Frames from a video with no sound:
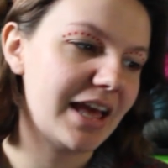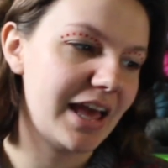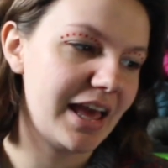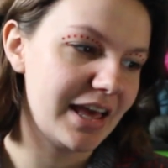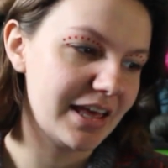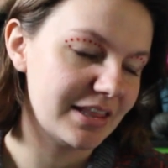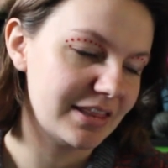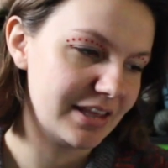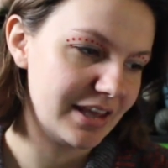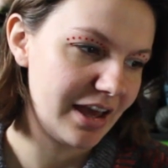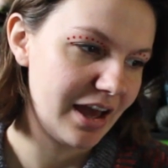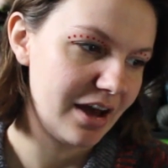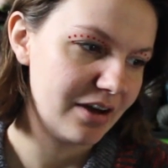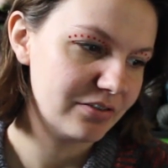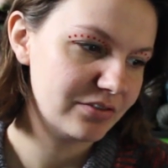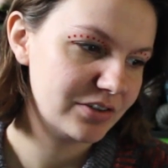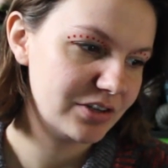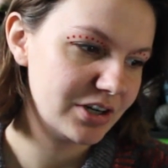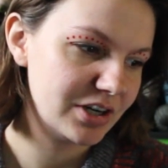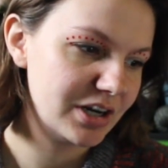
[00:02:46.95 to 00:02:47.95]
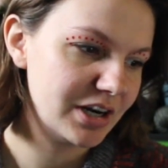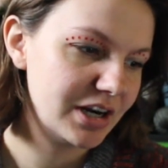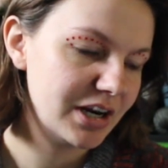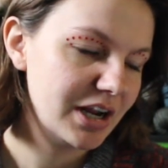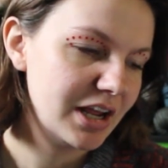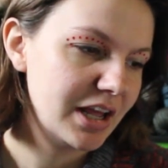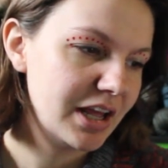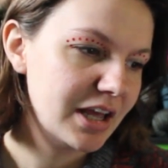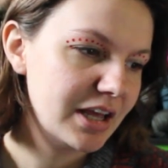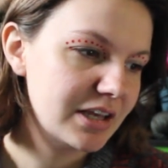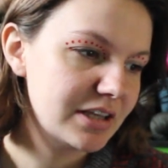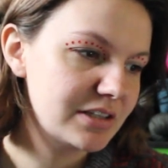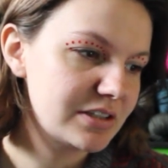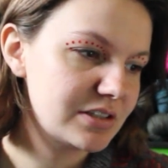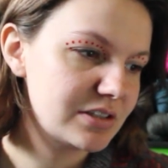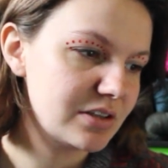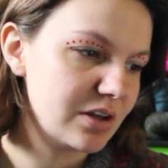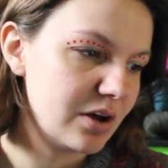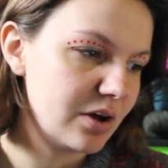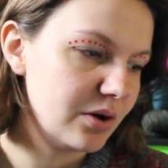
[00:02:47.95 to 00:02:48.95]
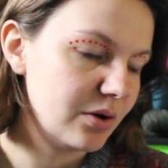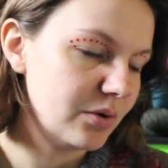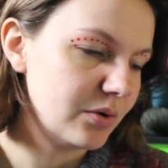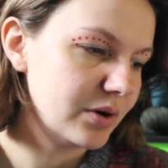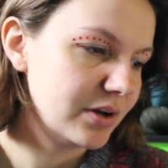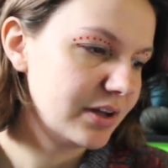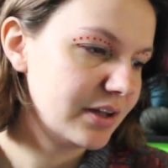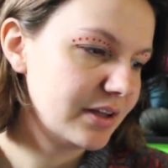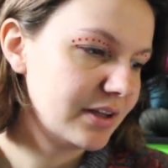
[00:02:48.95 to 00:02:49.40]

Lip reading: and the after. So